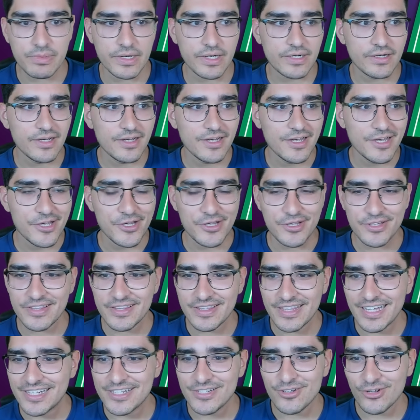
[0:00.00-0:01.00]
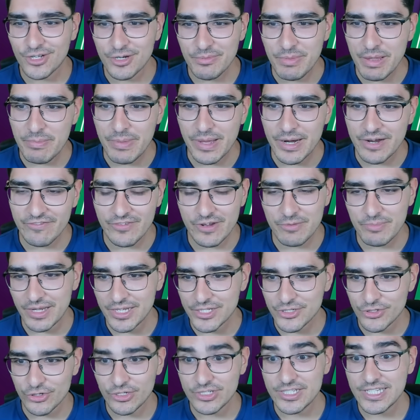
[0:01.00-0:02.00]
But that's not going to be a benefit
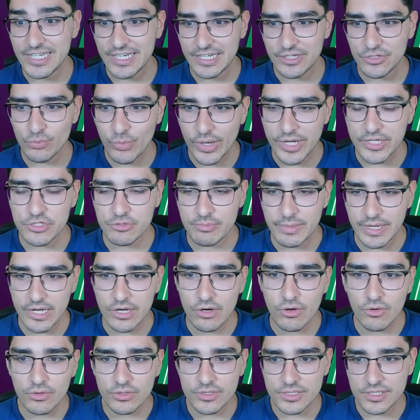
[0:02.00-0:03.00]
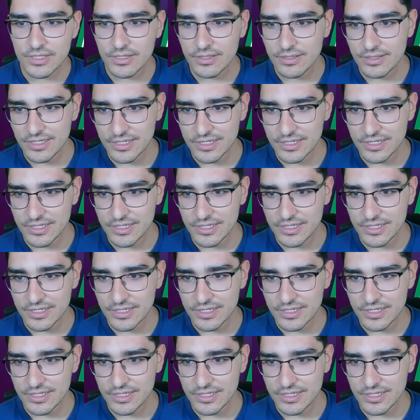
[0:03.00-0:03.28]
because you're conceding way too many goals.